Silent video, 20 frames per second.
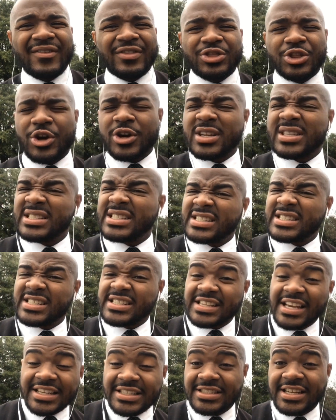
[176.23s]

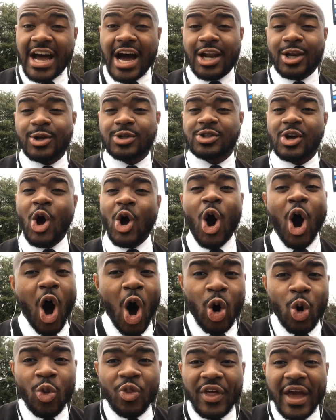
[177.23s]
$36
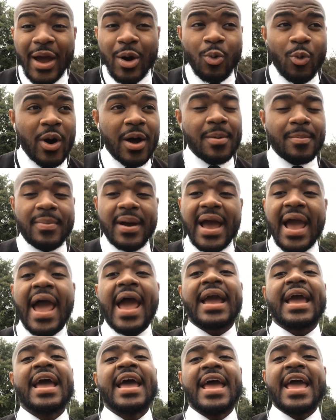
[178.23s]
on that one
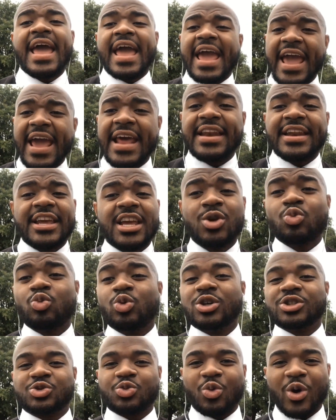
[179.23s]
bag, and it
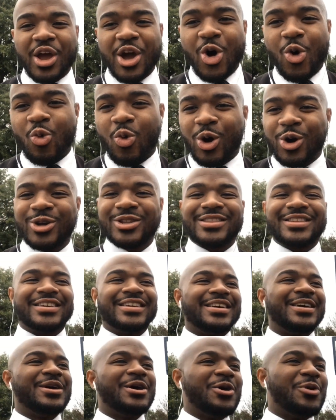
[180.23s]
was well worth it.